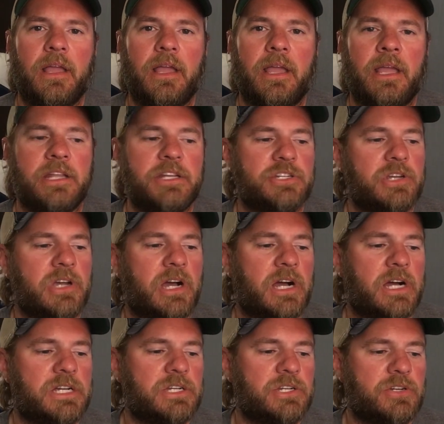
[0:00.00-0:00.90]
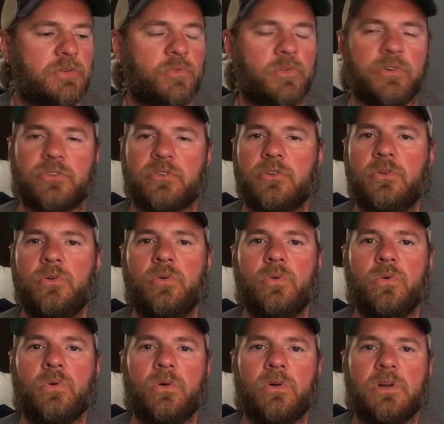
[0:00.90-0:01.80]
And Josh was
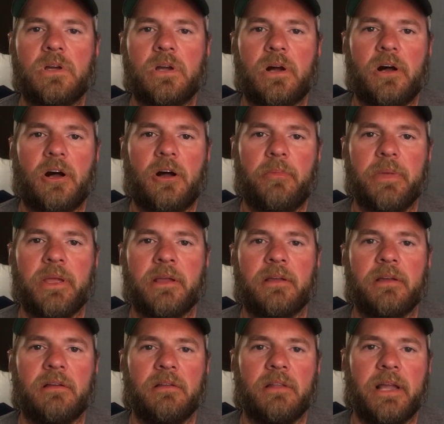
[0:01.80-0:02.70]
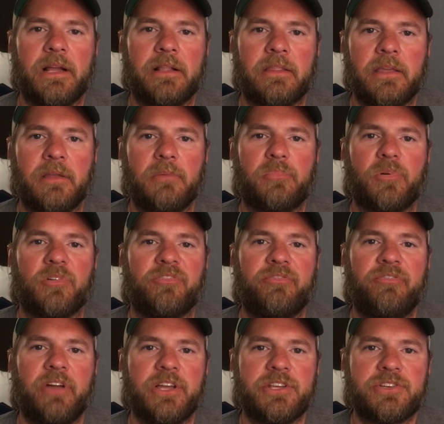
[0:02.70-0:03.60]
cool, calm, and collected,
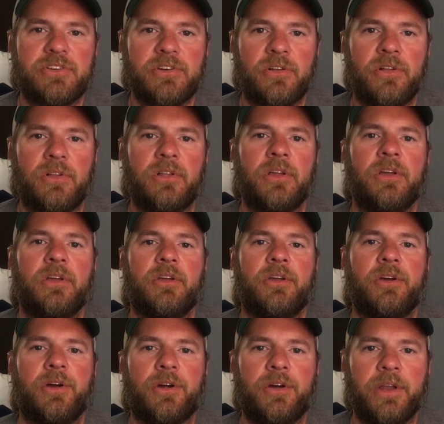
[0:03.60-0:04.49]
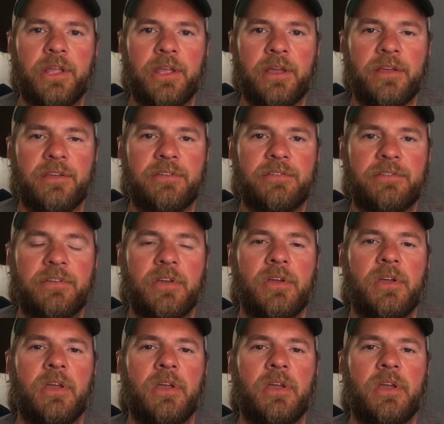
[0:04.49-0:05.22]
professional, courteous,